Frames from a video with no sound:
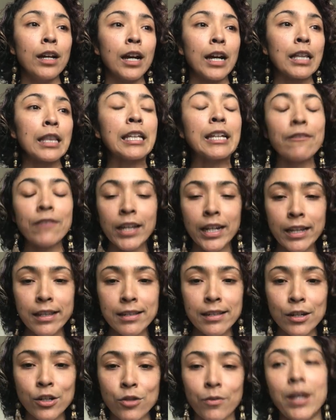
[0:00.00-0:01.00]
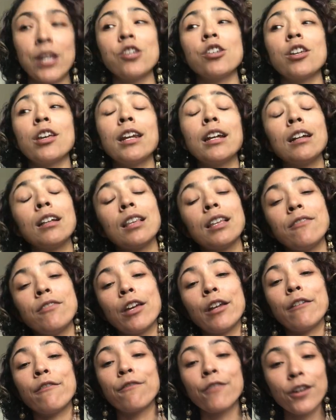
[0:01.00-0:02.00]
alleviated the situation and
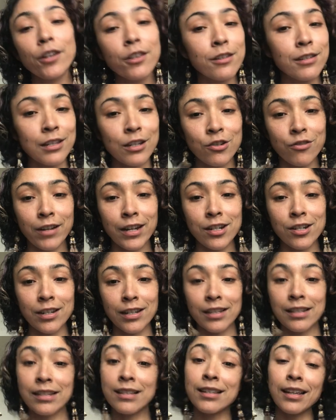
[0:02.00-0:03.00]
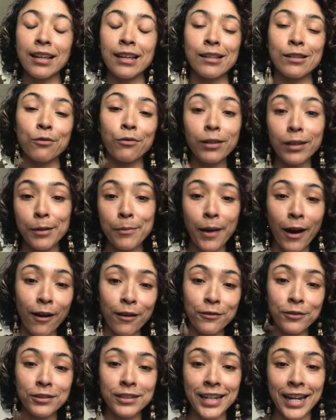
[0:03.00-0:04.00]
alleviated further situations is a really
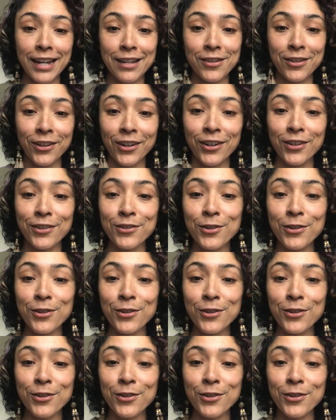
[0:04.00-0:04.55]
powerful taser.